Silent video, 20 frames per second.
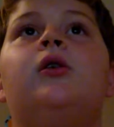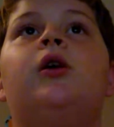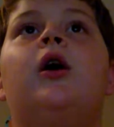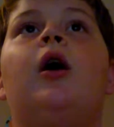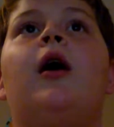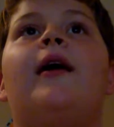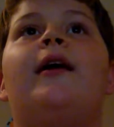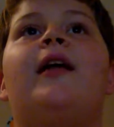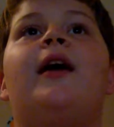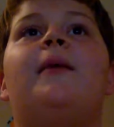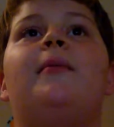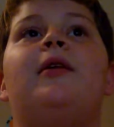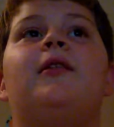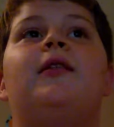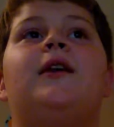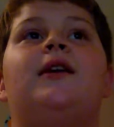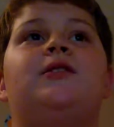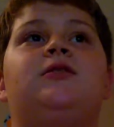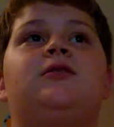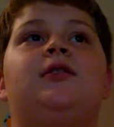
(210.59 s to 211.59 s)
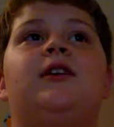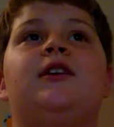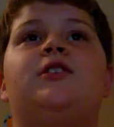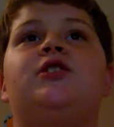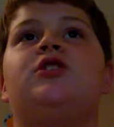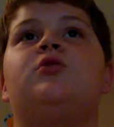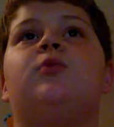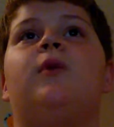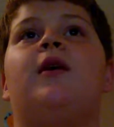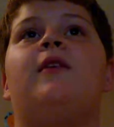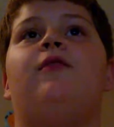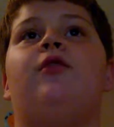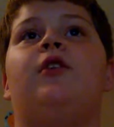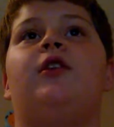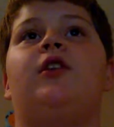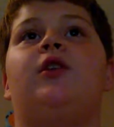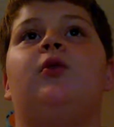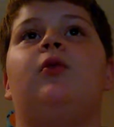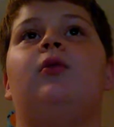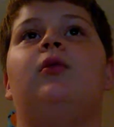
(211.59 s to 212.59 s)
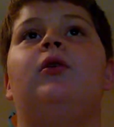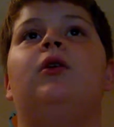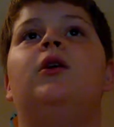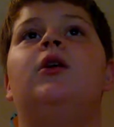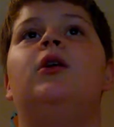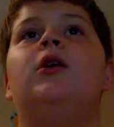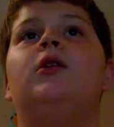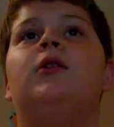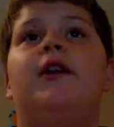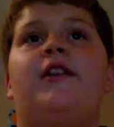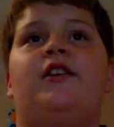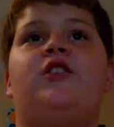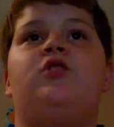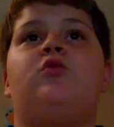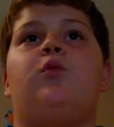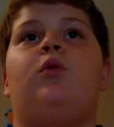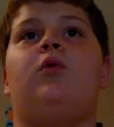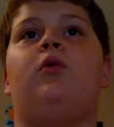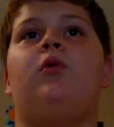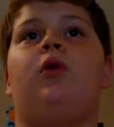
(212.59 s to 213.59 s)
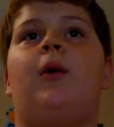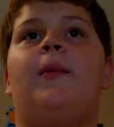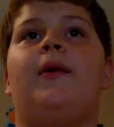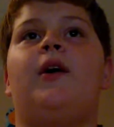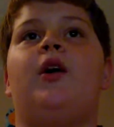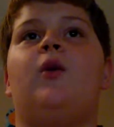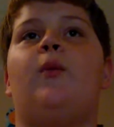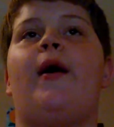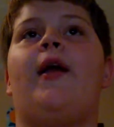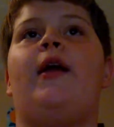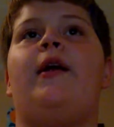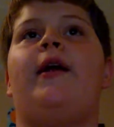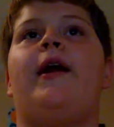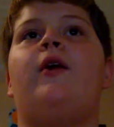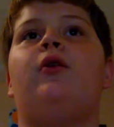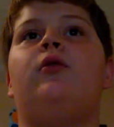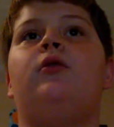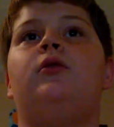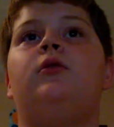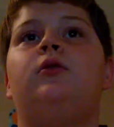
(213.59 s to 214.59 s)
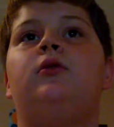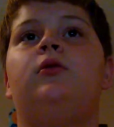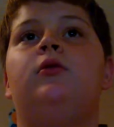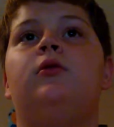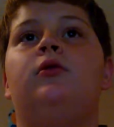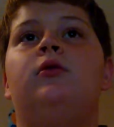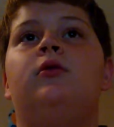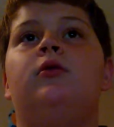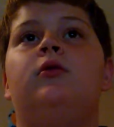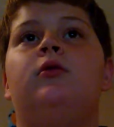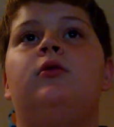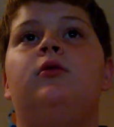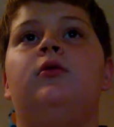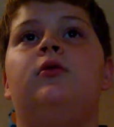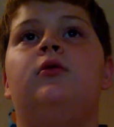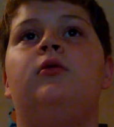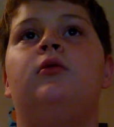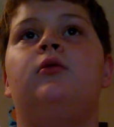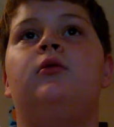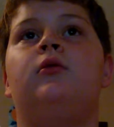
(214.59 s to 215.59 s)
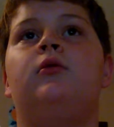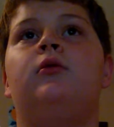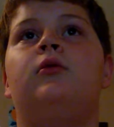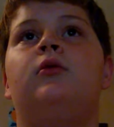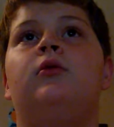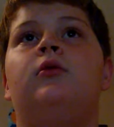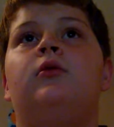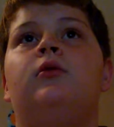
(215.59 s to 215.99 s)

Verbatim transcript: All right, Damien, let's let's just wait for it to. Let's just. Are we gonna wait it out? Yeah.